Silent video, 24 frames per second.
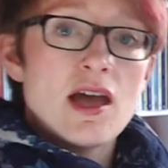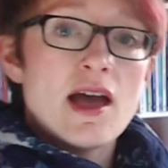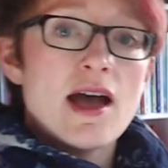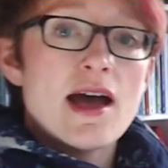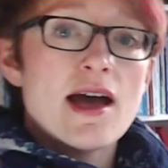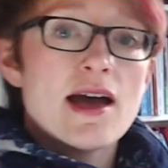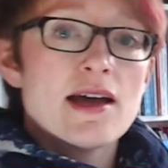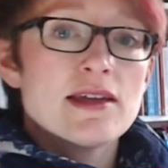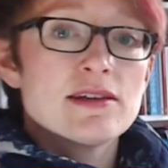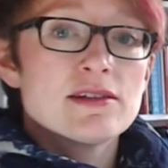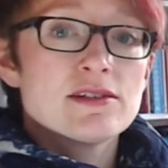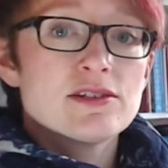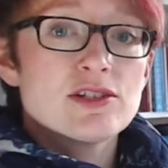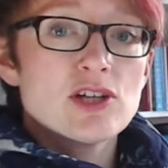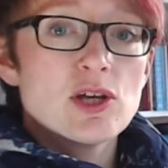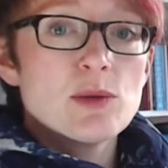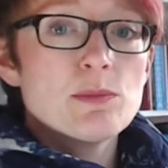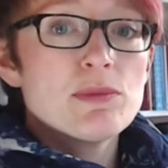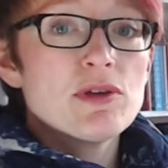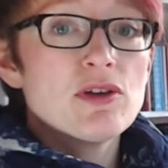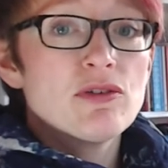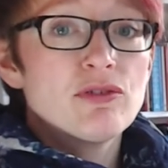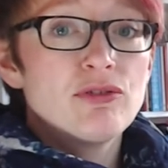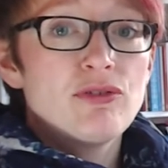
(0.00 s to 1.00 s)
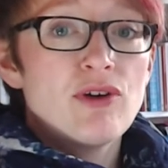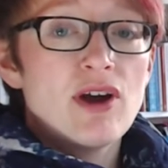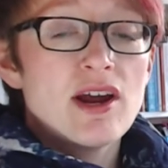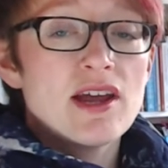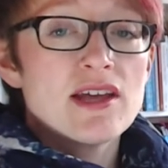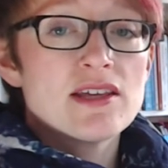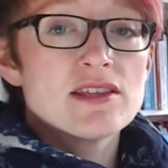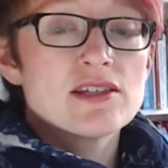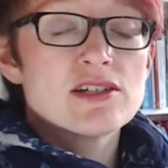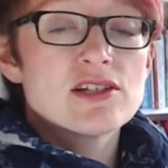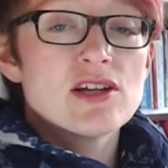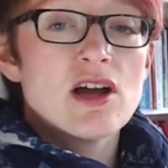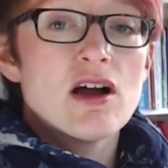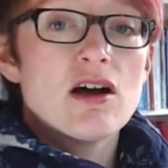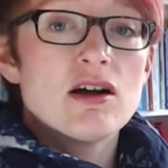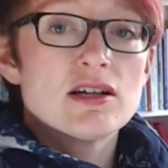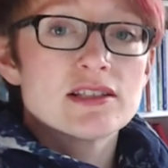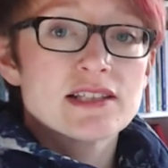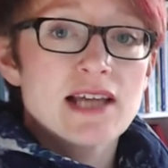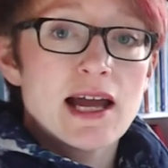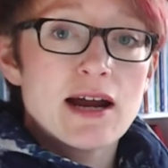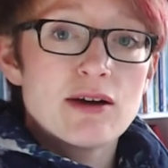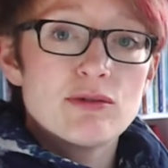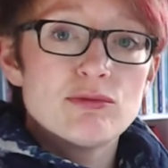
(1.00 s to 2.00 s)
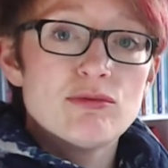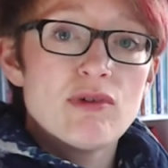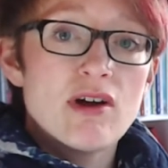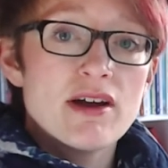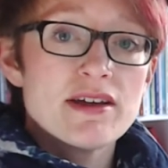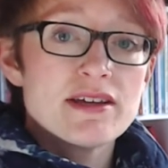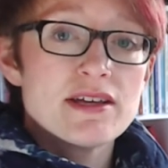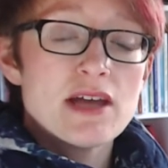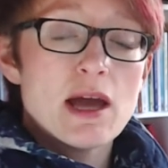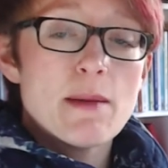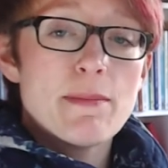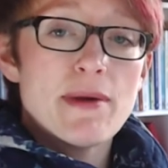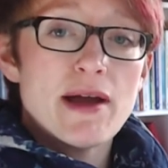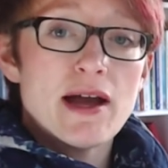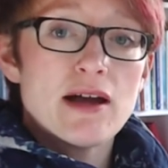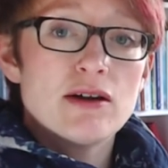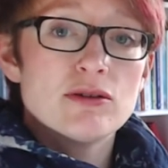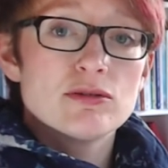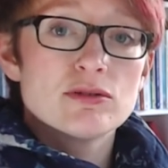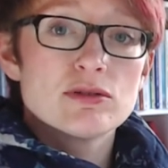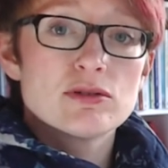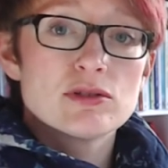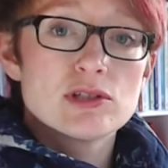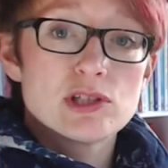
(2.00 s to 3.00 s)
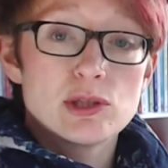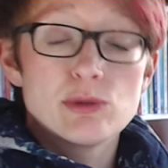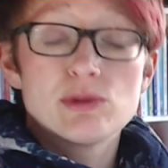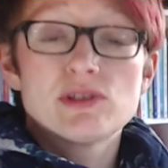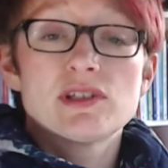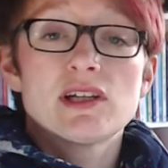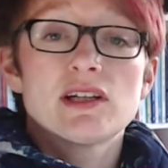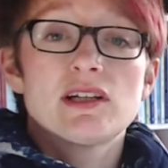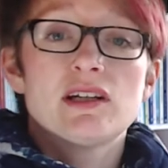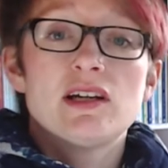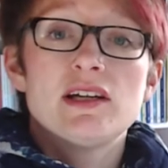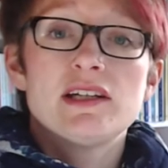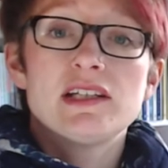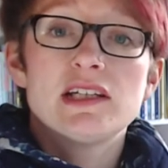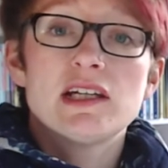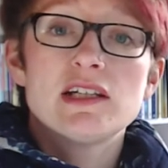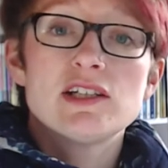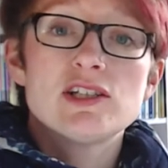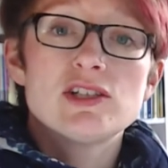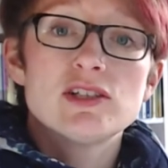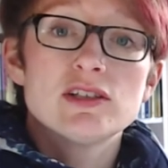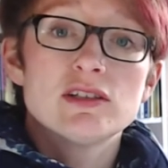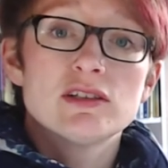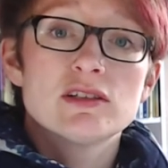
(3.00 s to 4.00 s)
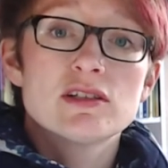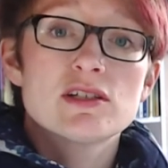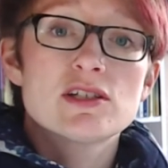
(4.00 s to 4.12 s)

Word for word: And don't be afraid to ask outright about suicidal ideation.